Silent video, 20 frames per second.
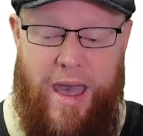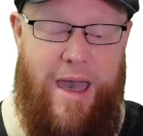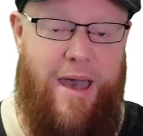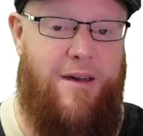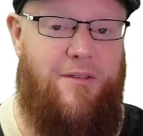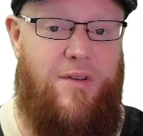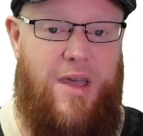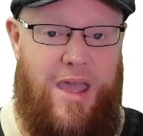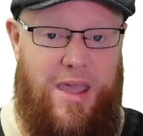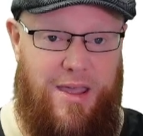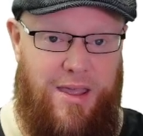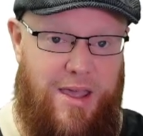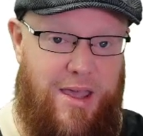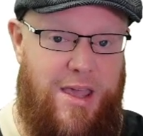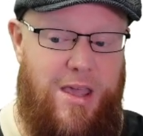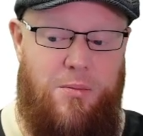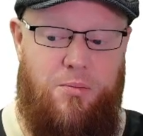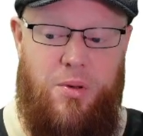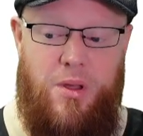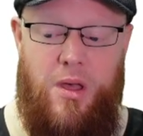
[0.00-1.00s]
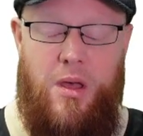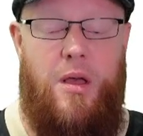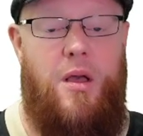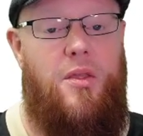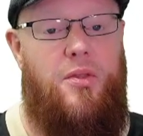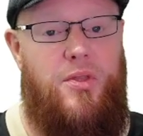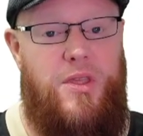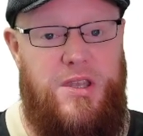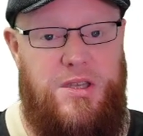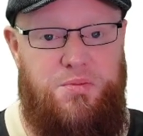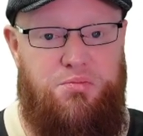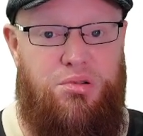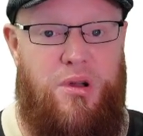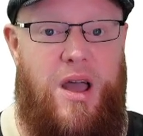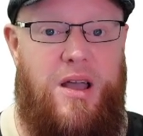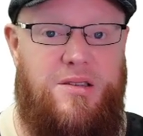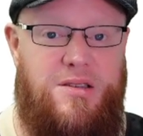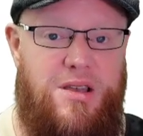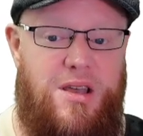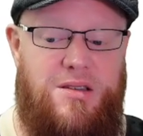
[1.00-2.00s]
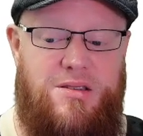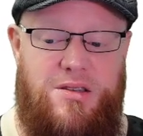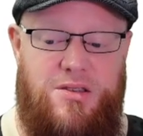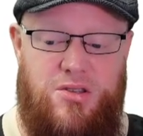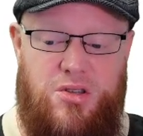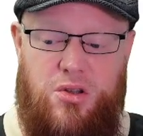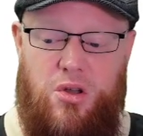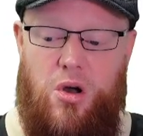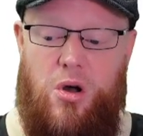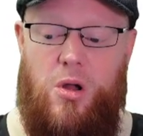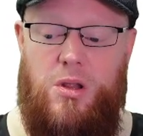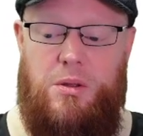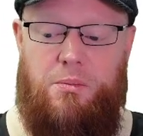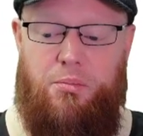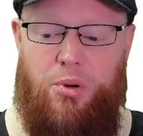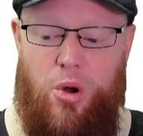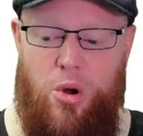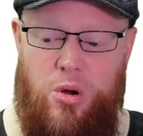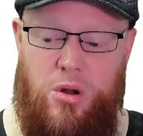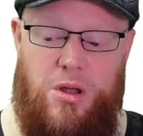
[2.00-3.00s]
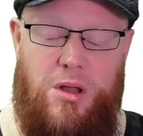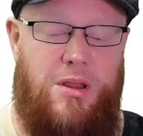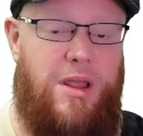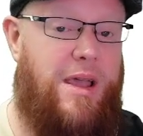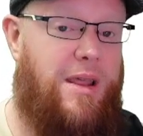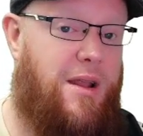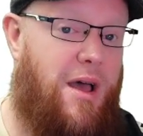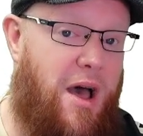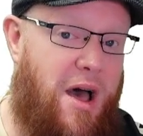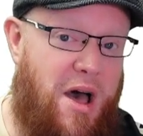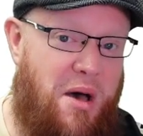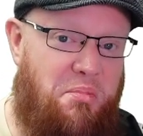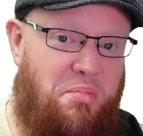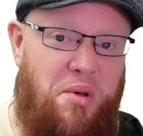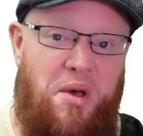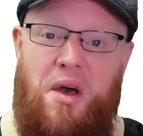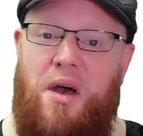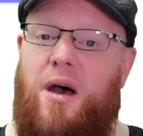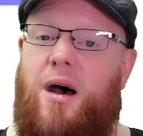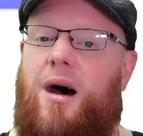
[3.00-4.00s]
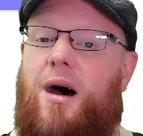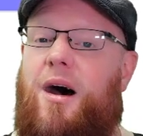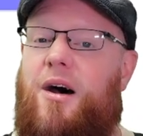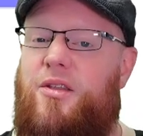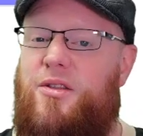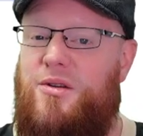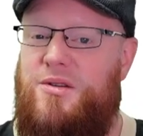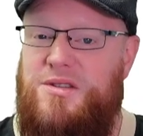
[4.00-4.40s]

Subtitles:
have a heap. This process is called percolate up. Other